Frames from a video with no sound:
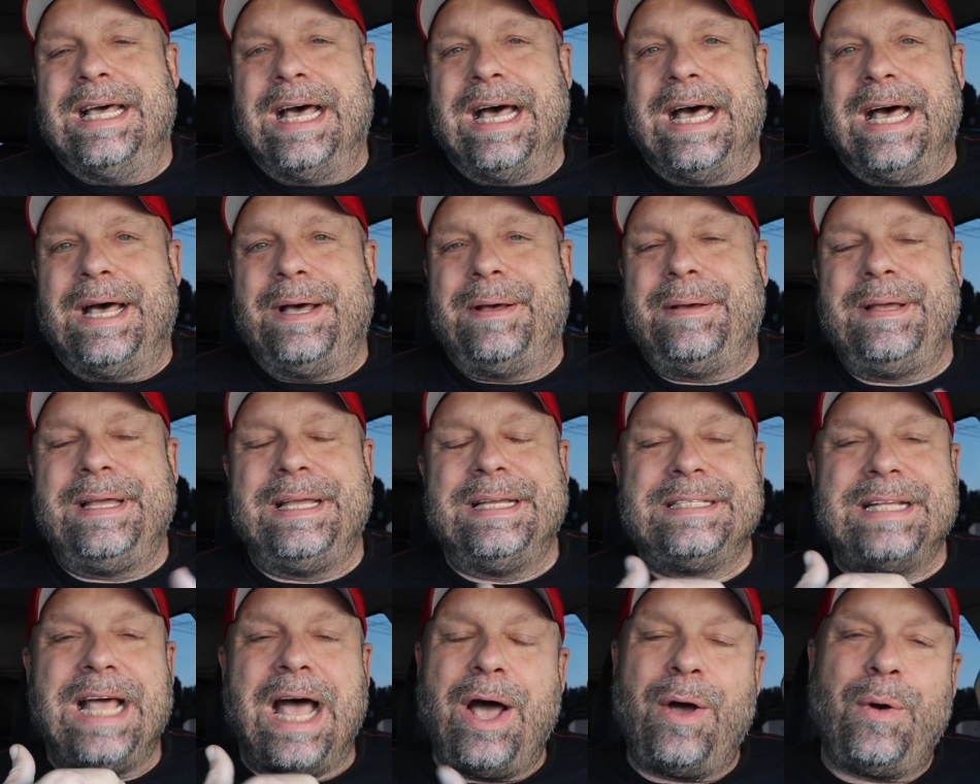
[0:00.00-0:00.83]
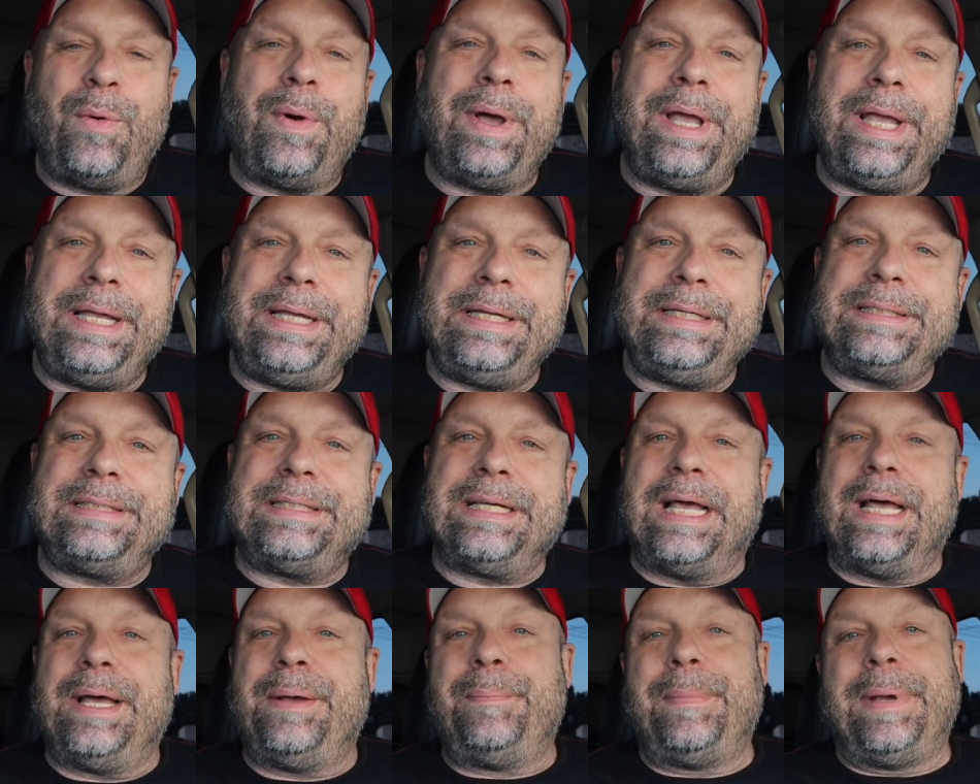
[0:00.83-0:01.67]
Uh, as always,
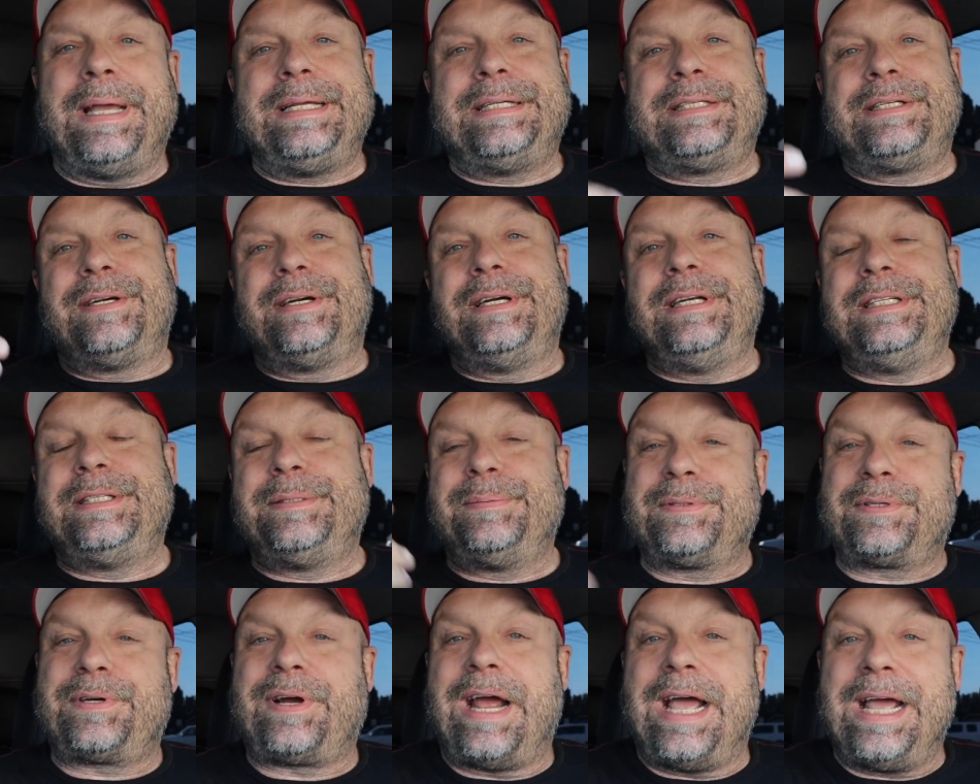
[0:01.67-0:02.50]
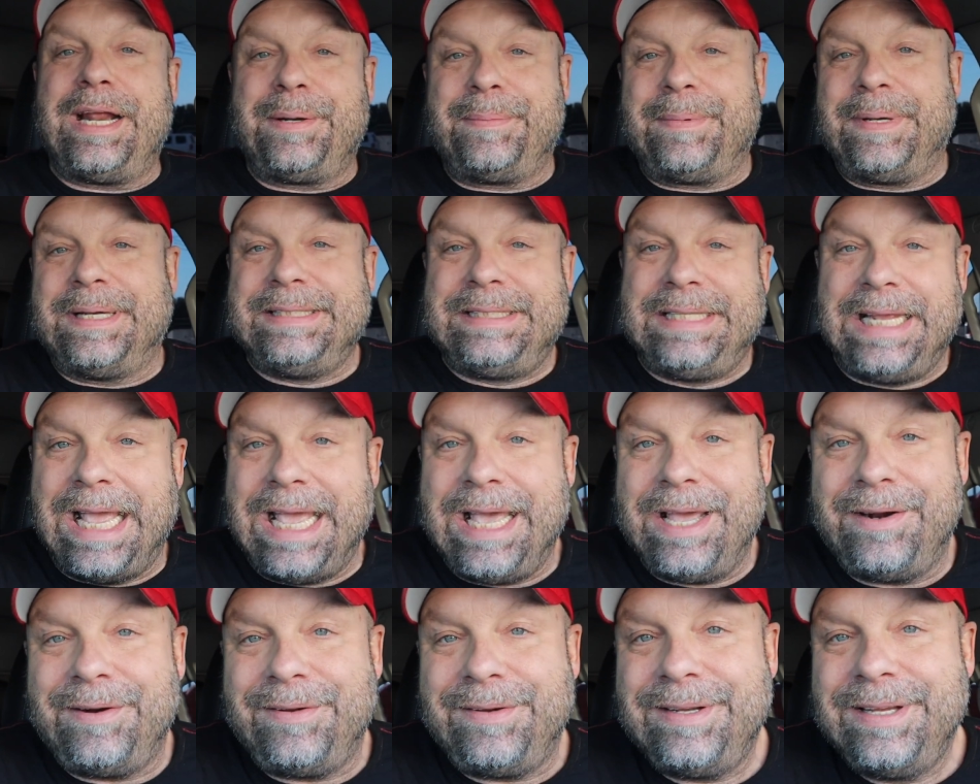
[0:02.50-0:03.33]
uh, make sure you subscribe to my
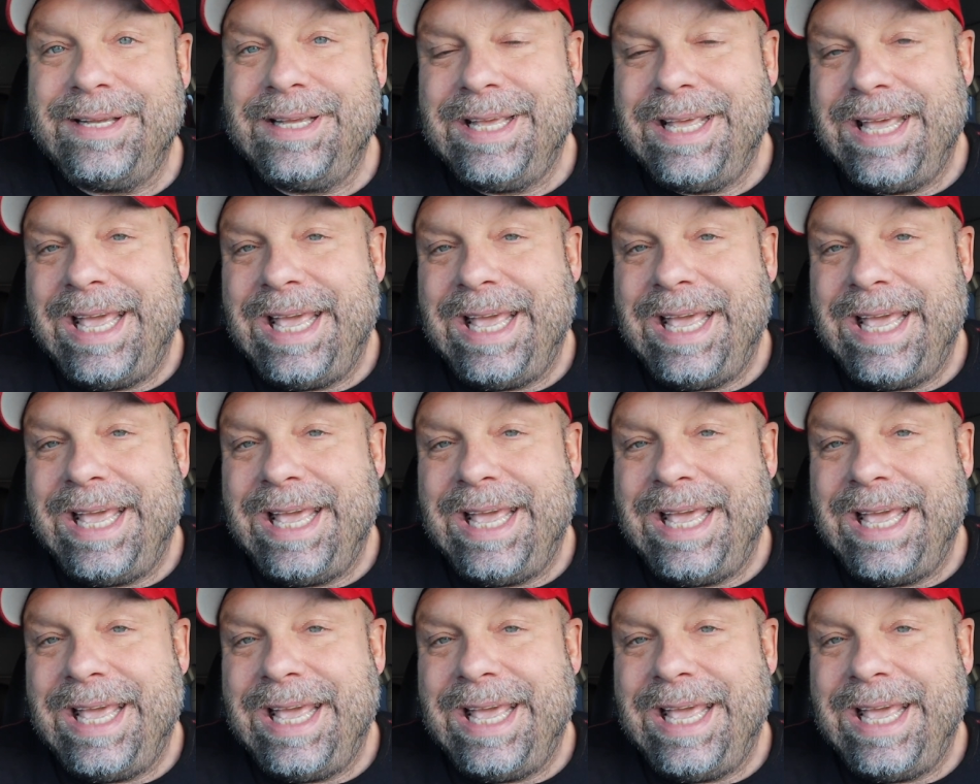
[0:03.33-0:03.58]
channel.